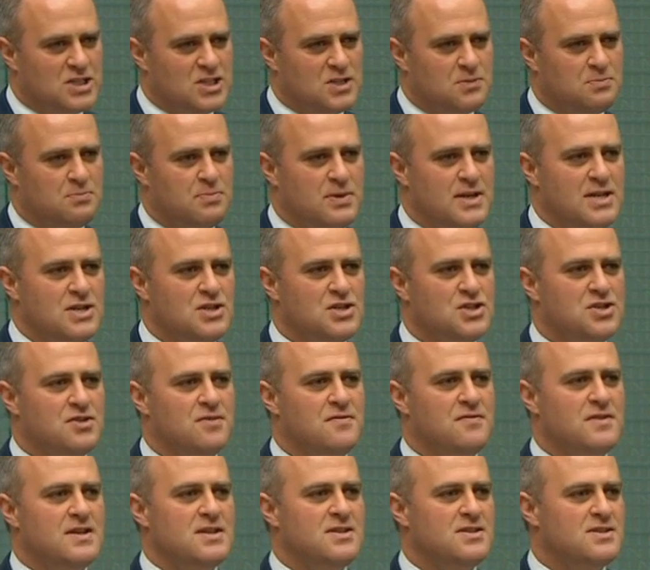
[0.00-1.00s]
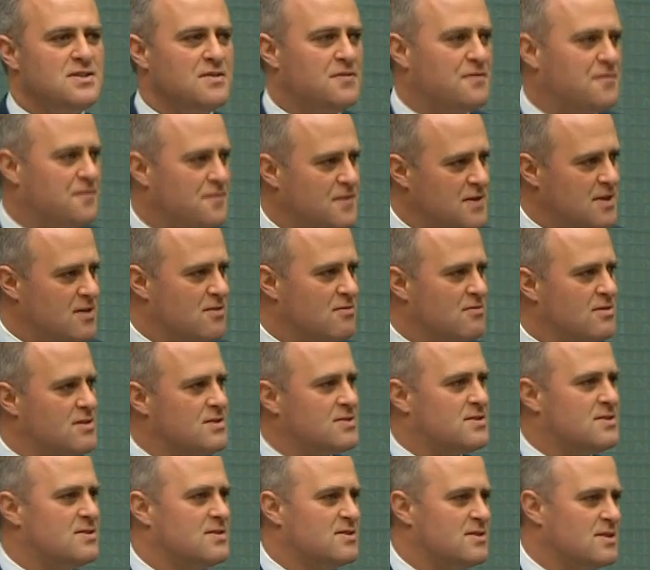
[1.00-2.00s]
speech of
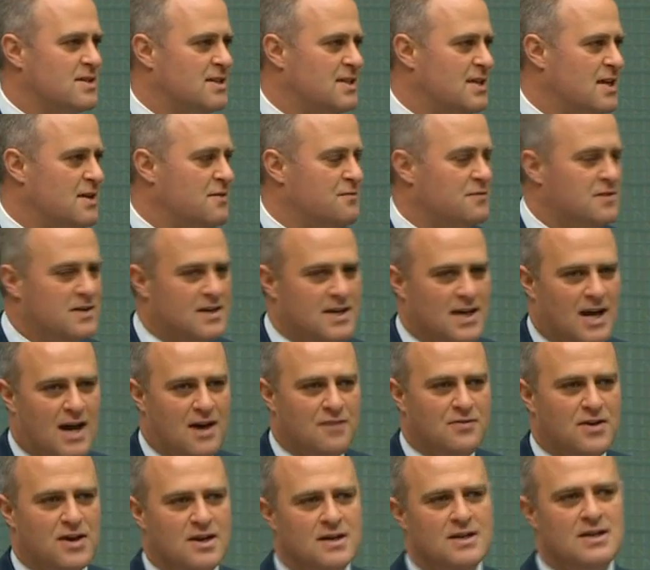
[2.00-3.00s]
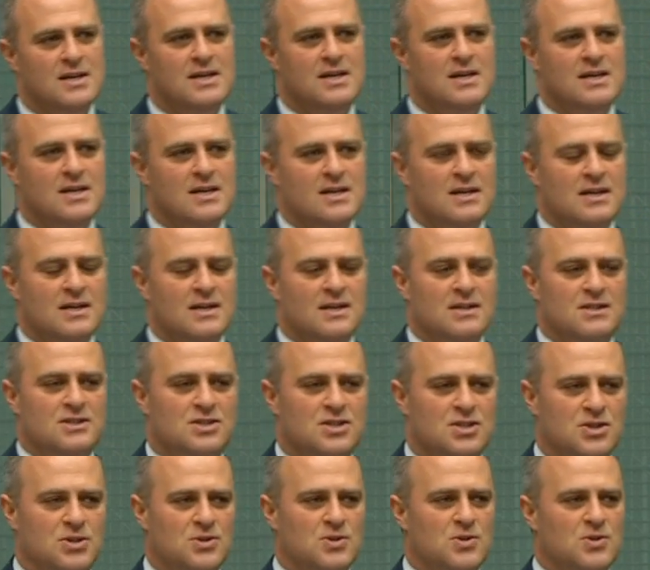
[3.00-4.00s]
interference to give cover
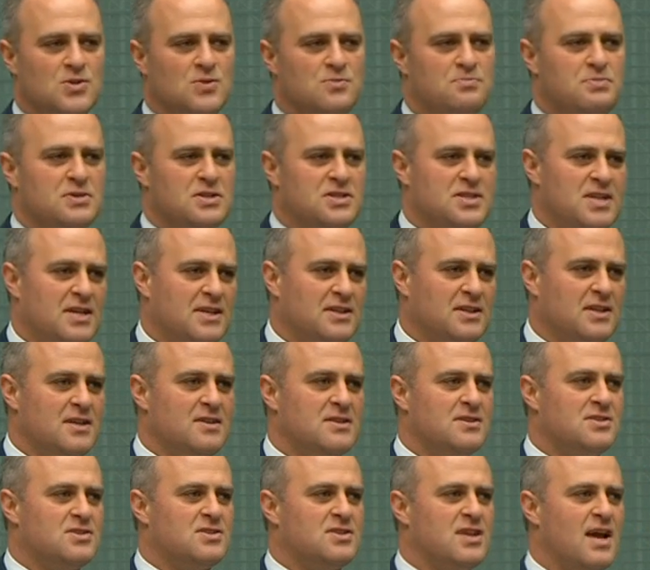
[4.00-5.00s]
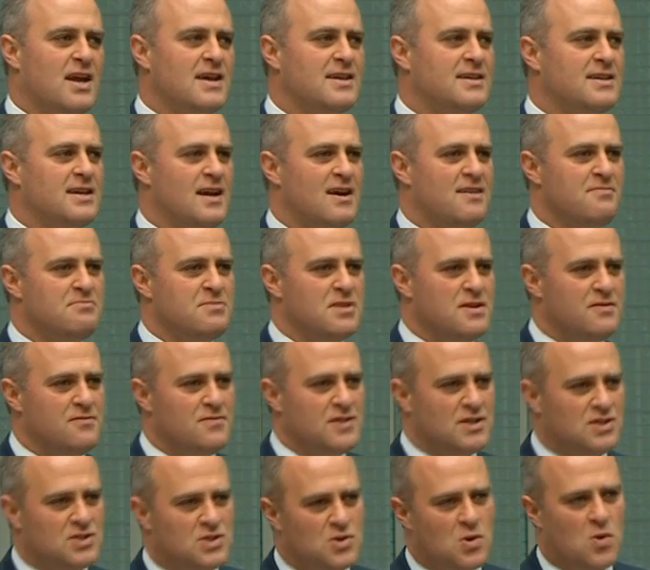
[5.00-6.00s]
to particularly the state government of
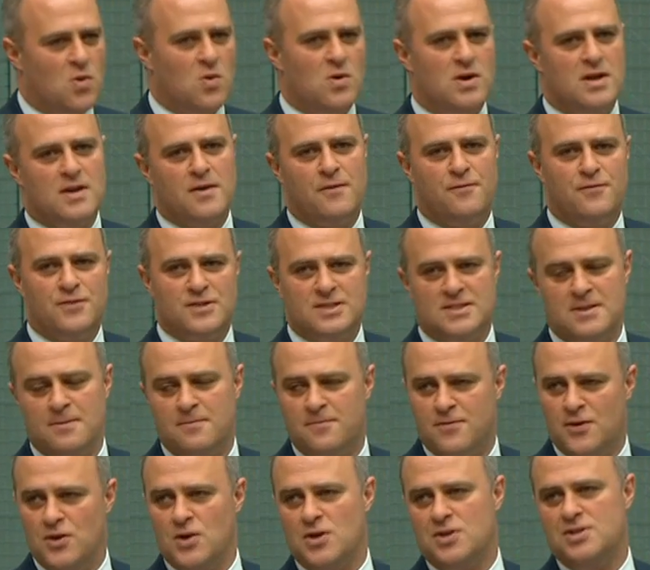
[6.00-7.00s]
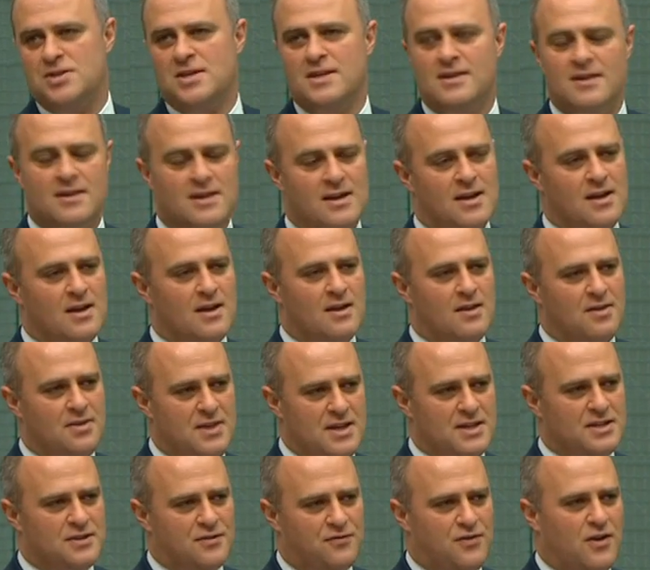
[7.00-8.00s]
Victoria for subverting
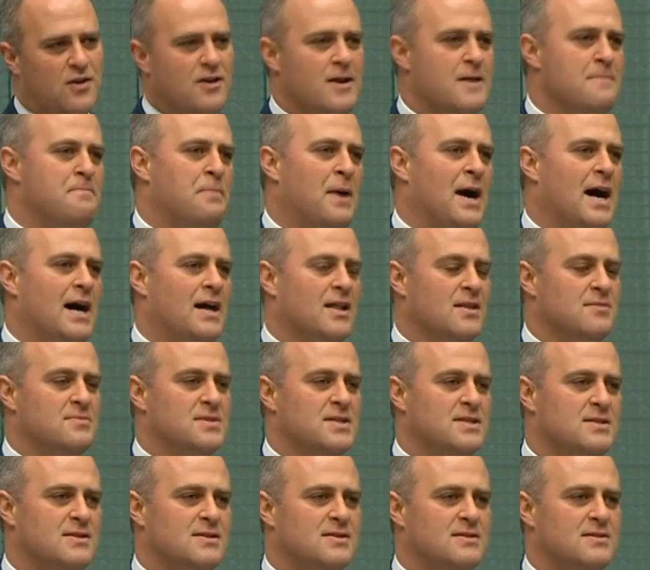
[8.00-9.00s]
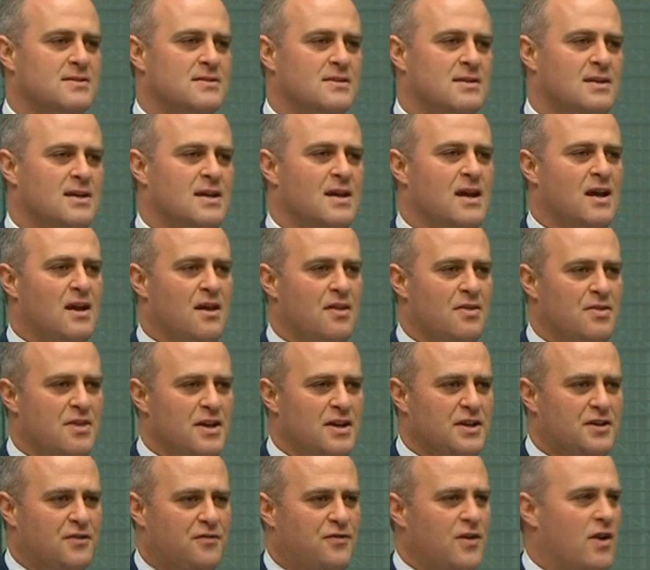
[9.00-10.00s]
this very parliament,
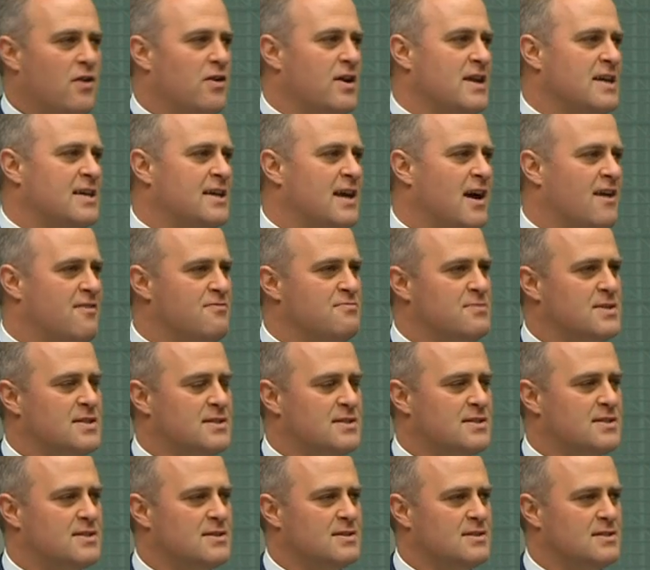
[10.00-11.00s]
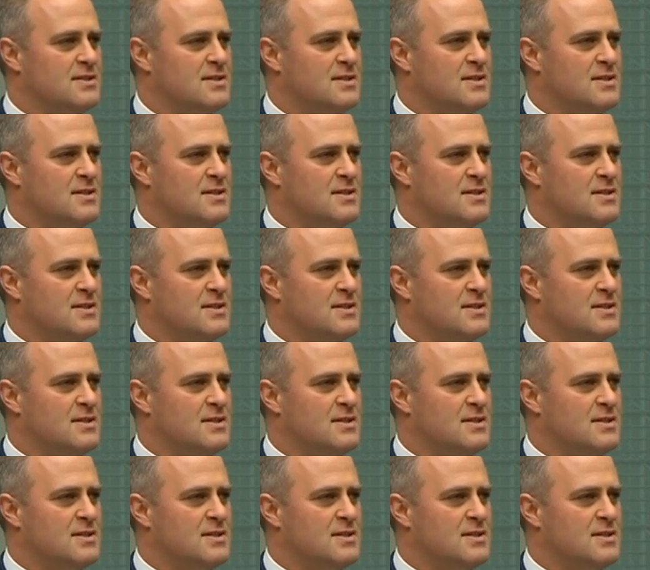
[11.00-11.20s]
this very government,